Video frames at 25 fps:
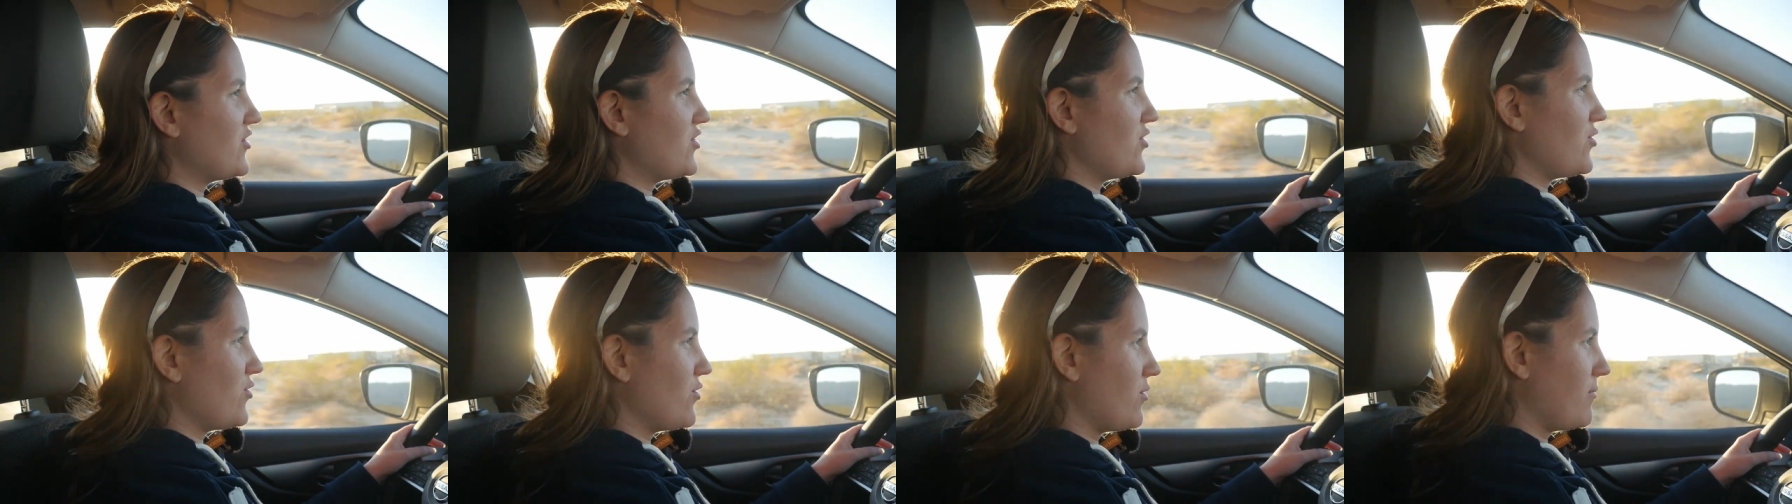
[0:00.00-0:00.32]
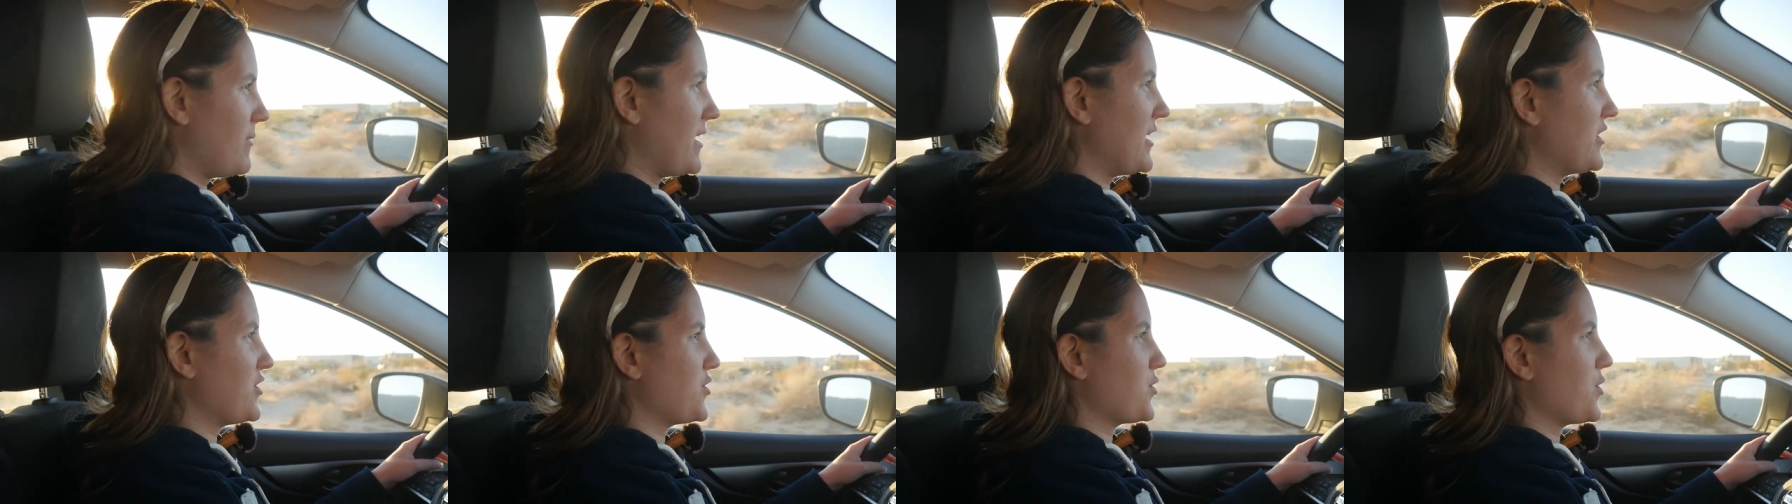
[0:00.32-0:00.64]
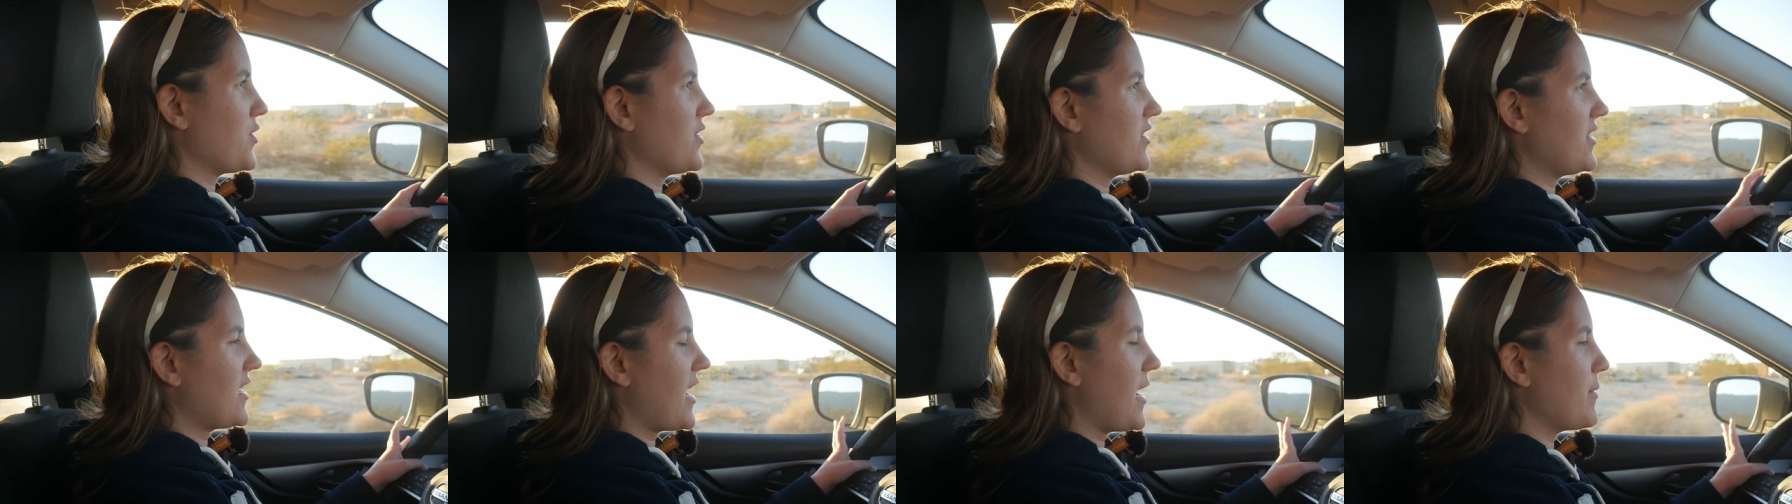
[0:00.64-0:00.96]
to make
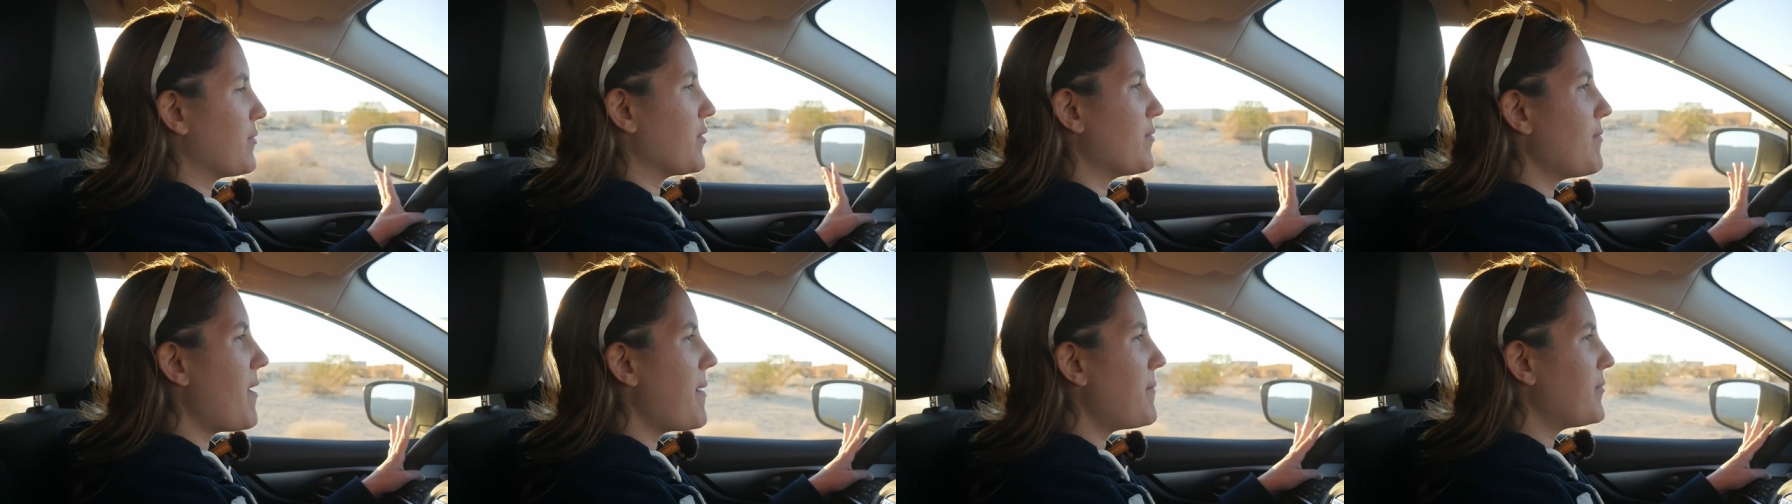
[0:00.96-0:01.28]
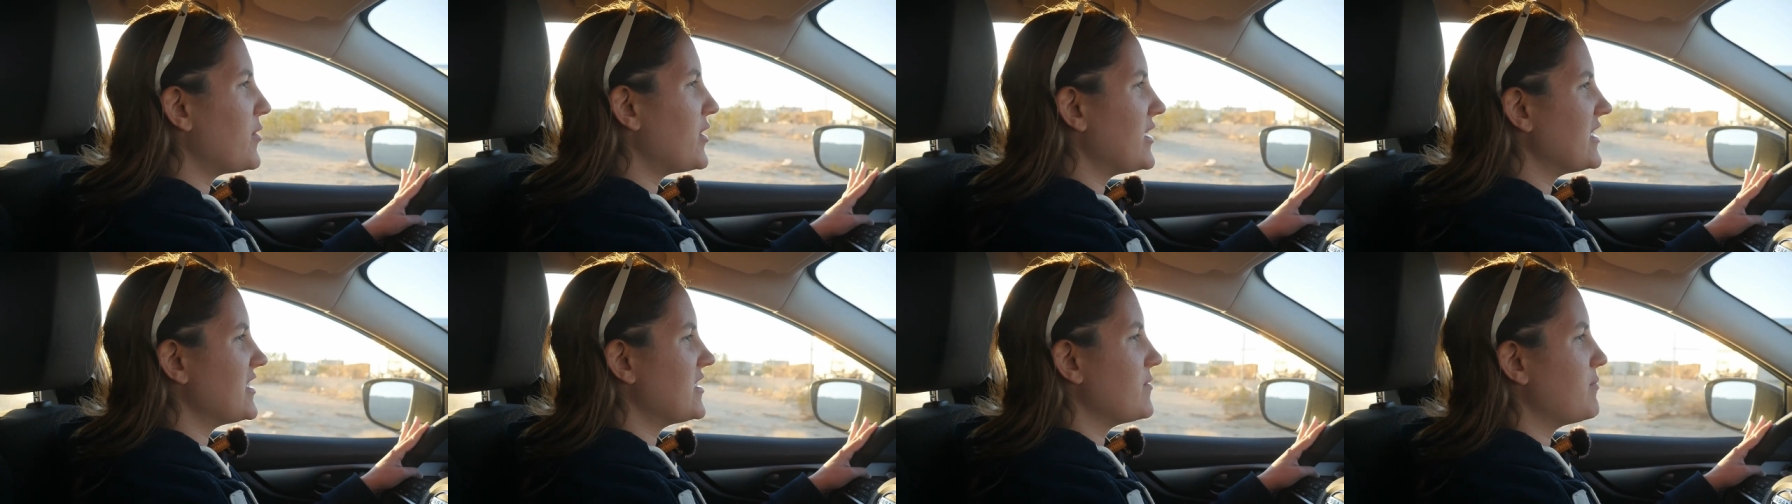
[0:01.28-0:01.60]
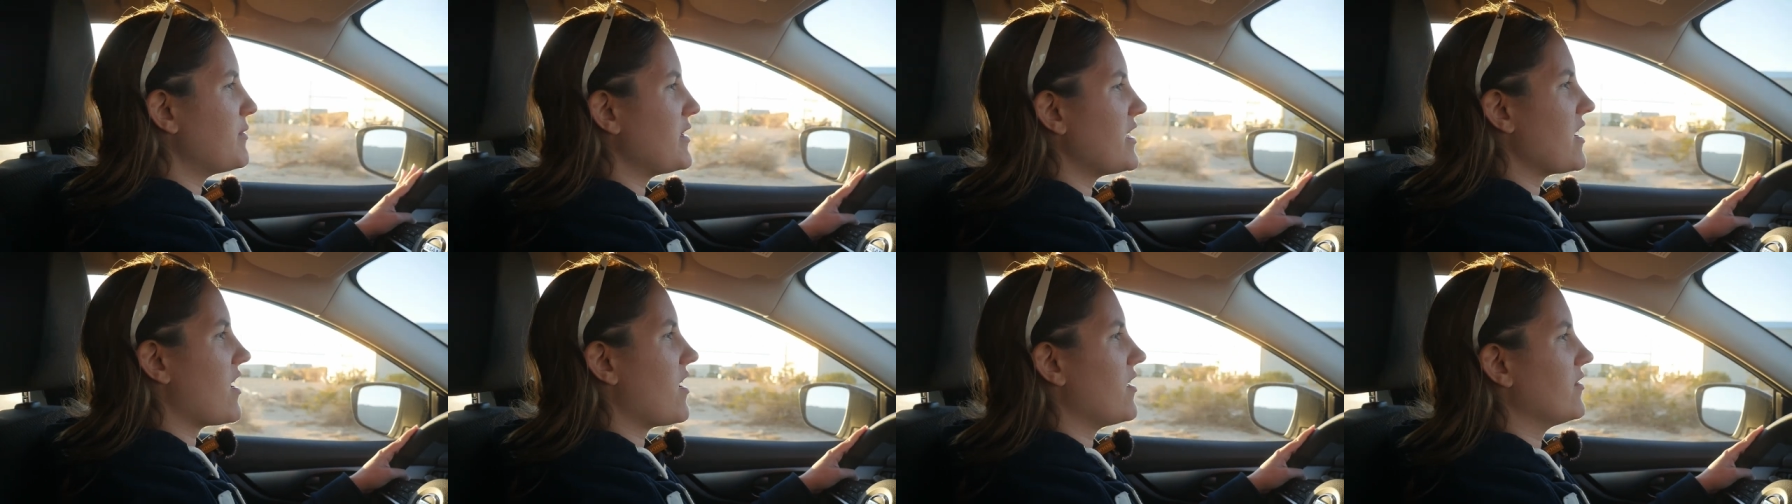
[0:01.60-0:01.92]
sure that I'm remembering to
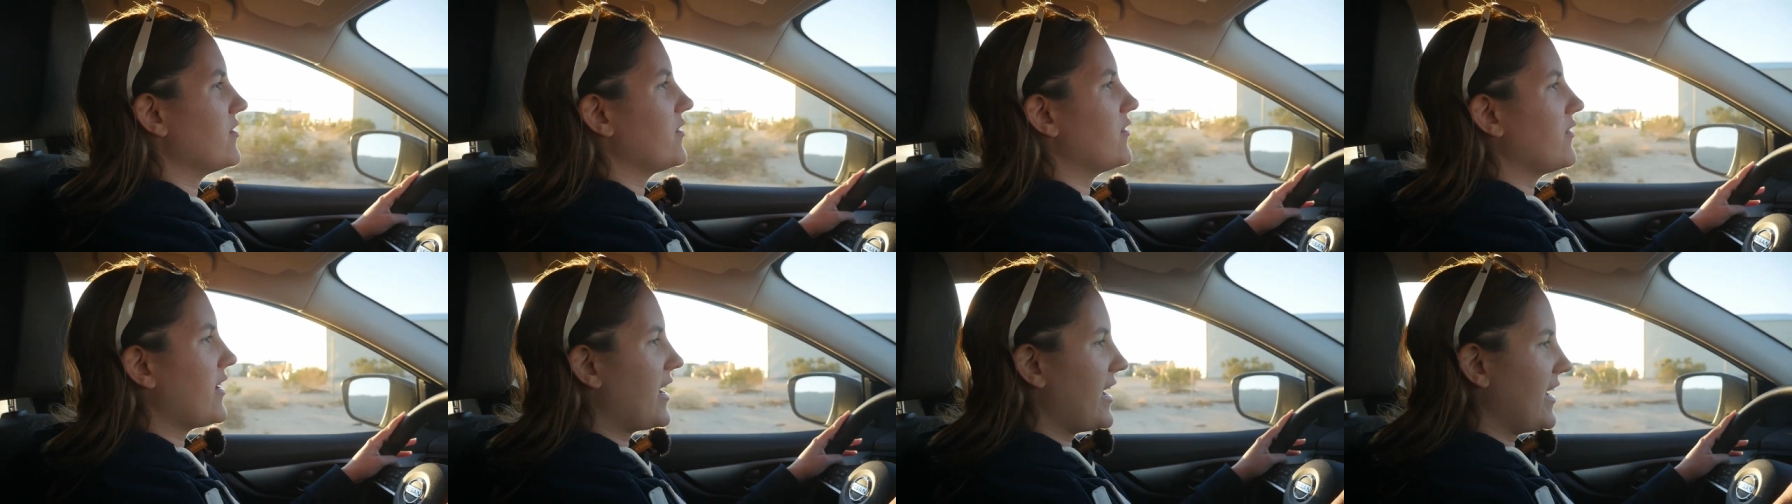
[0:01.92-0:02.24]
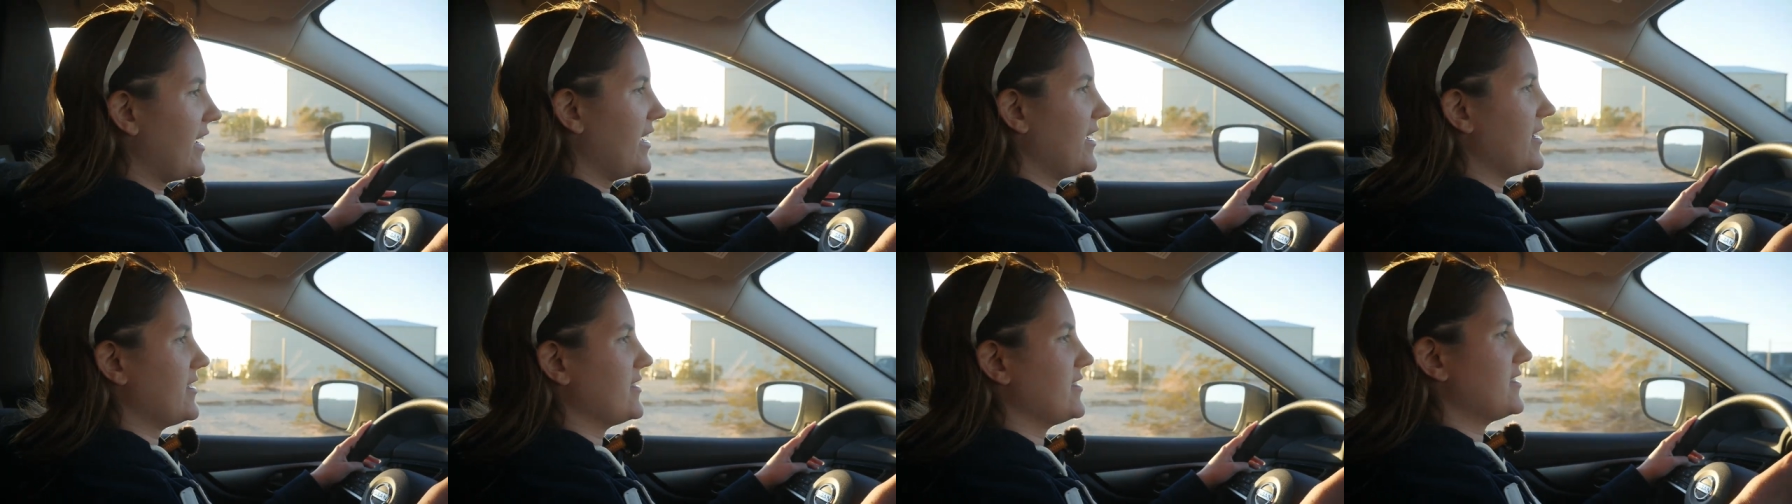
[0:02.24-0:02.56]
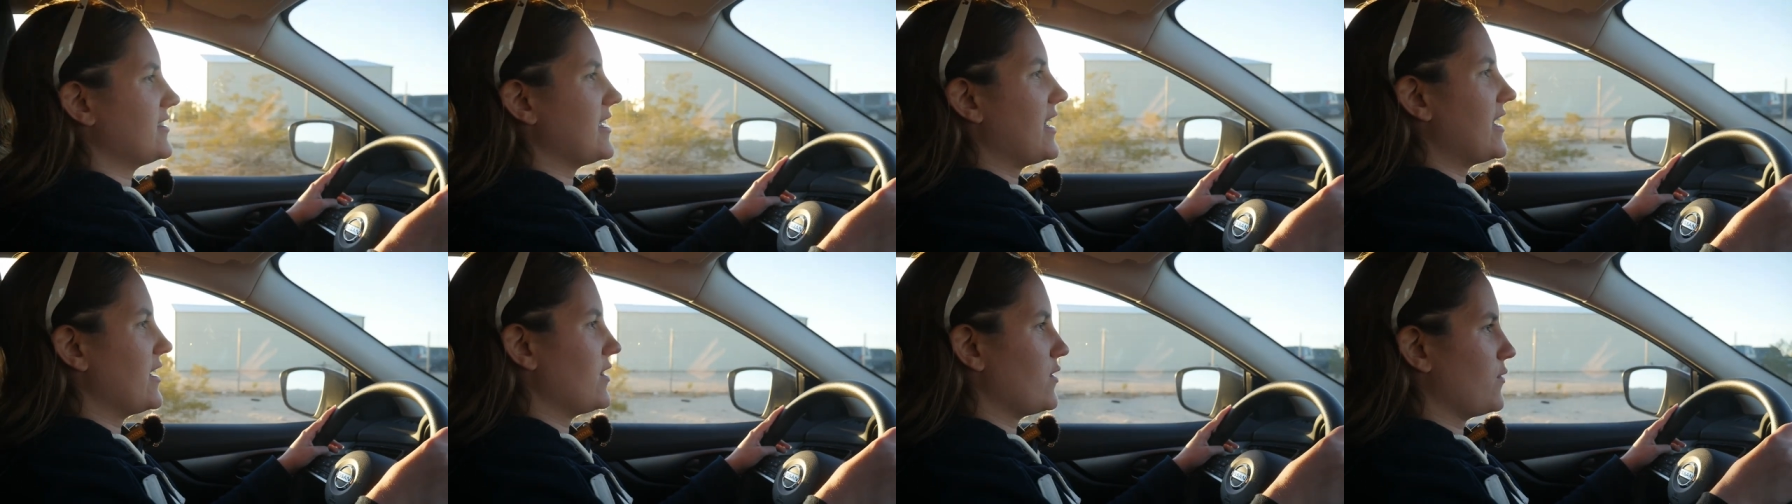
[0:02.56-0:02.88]
be on the right hand
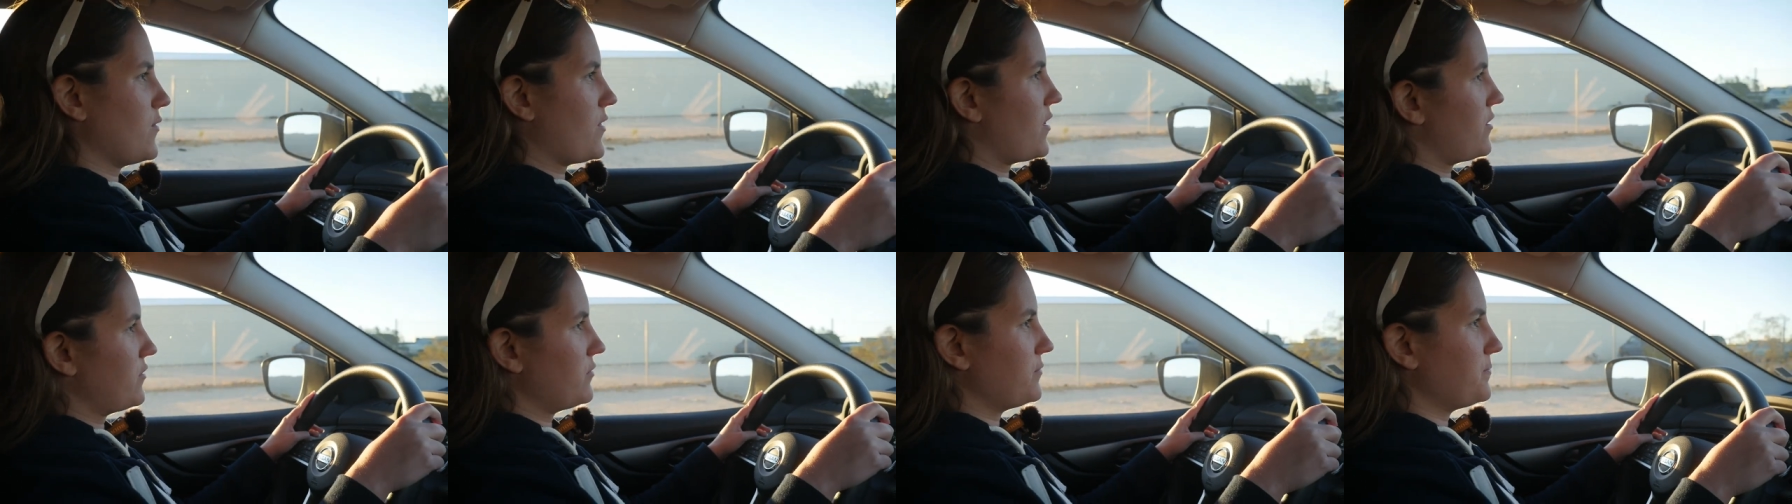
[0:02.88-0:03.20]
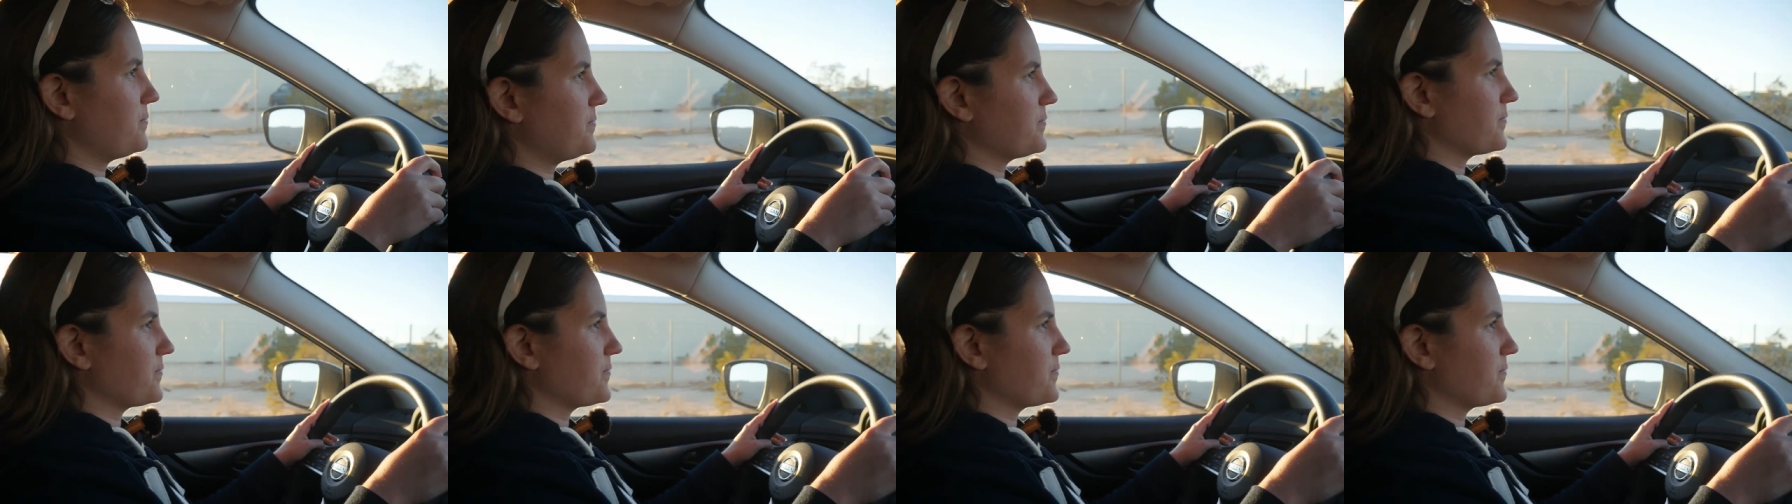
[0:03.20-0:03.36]
side of the road.